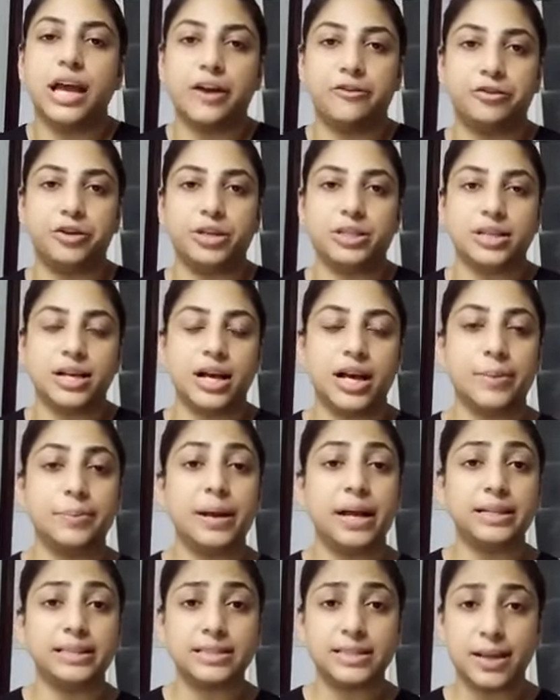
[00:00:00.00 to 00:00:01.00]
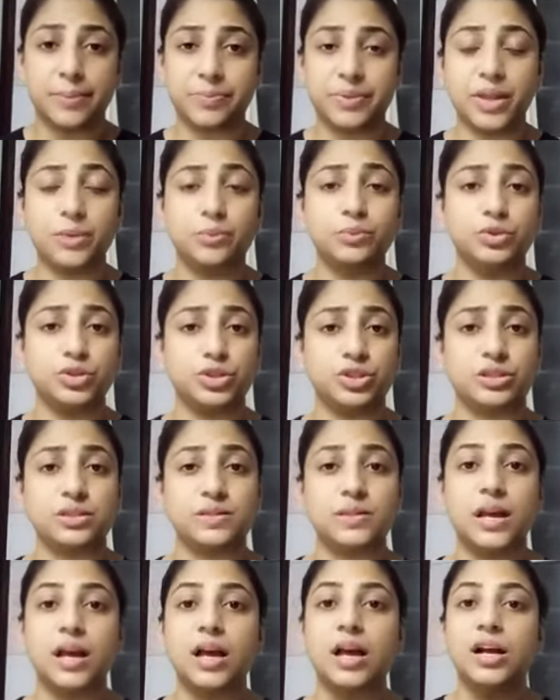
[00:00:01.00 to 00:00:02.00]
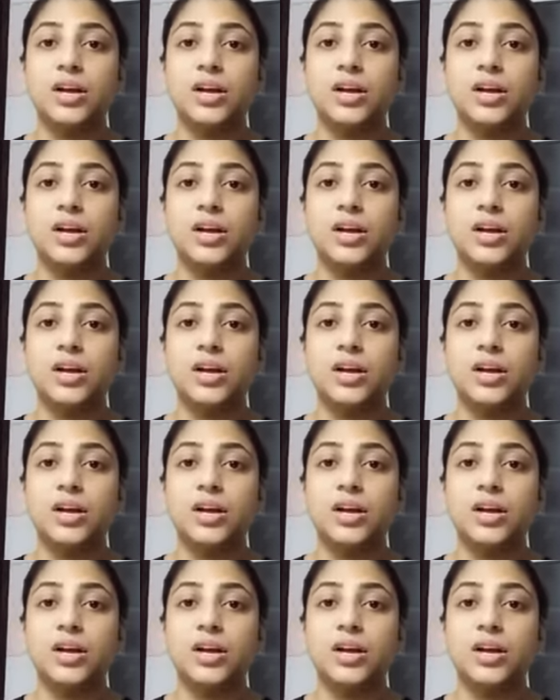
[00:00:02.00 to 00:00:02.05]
every time and something which is